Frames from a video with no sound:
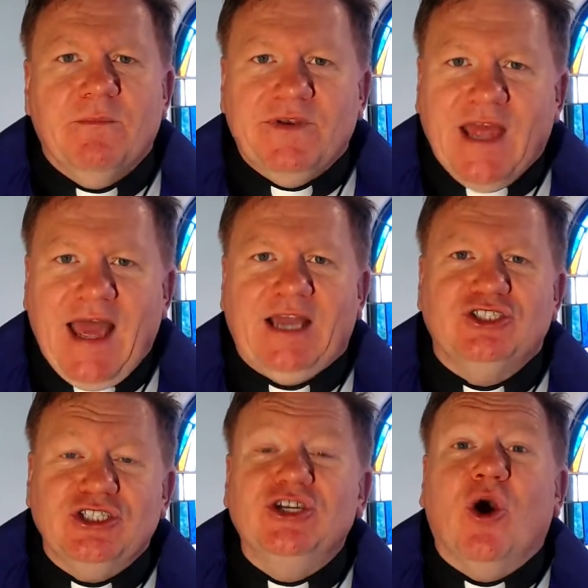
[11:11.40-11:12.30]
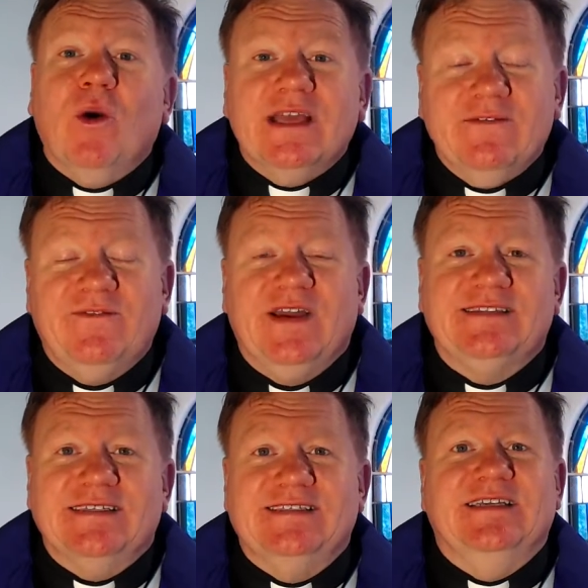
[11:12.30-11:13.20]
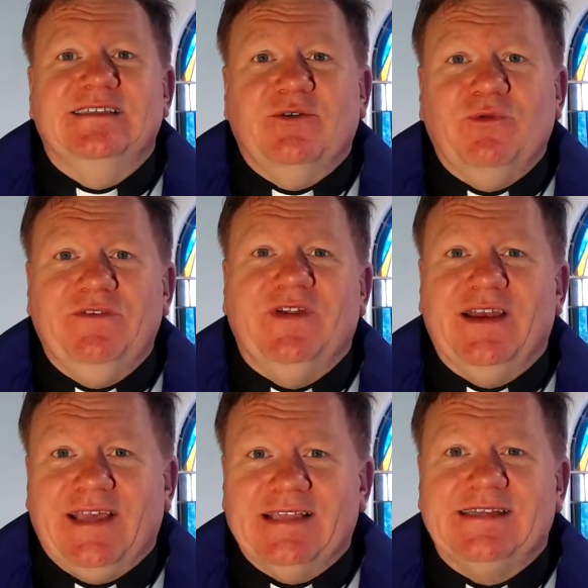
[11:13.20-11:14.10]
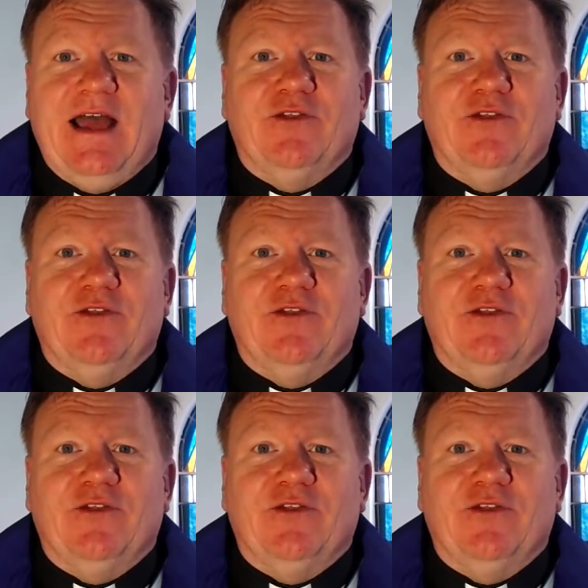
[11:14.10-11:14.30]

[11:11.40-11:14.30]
but to actually go and confess the sins that we've done against